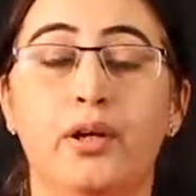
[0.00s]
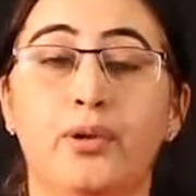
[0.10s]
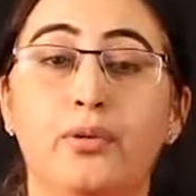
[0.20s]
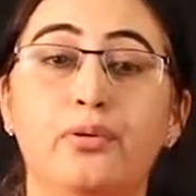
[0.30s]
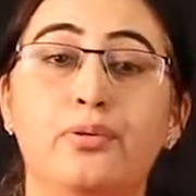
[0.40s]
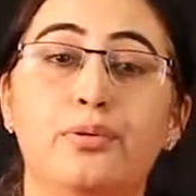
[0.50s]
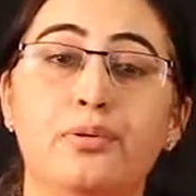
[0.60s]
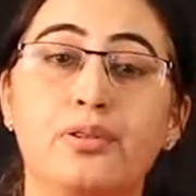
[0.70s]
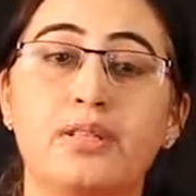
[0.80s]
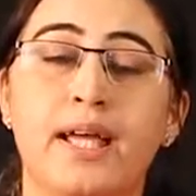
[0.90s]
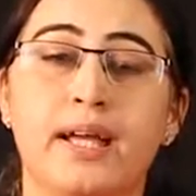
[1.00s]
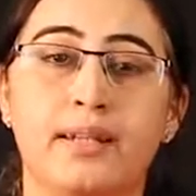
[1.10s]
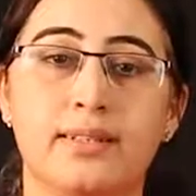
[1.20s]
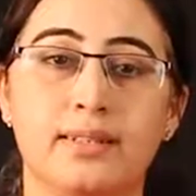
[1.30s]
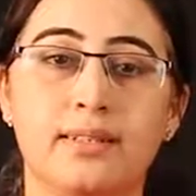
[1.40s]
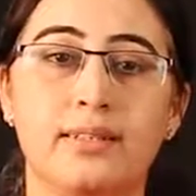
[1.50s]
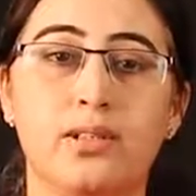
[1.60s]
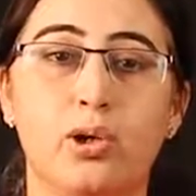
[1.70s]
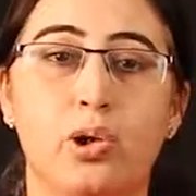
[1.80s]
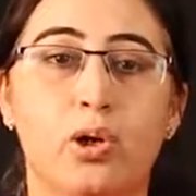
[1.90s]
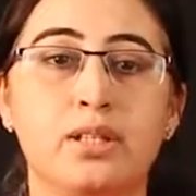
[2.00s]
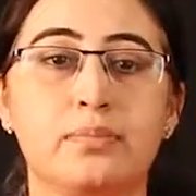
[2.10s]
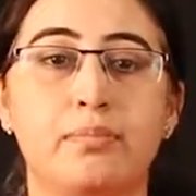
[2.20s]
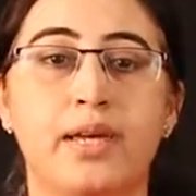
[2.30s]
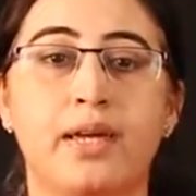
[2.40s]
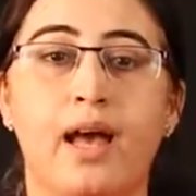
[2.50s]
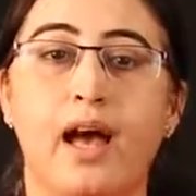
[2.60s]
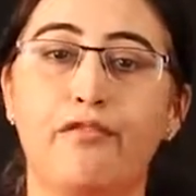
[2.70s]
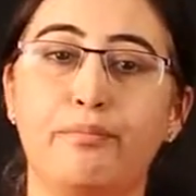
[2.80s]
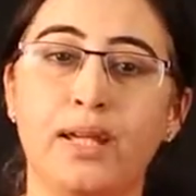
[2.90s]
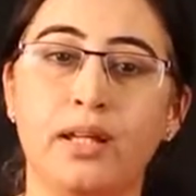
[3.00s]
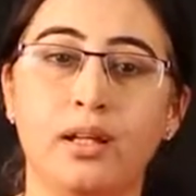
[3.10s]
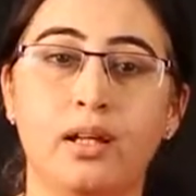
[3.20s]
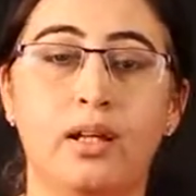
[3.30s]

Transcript: due to whose negligence the loss may have been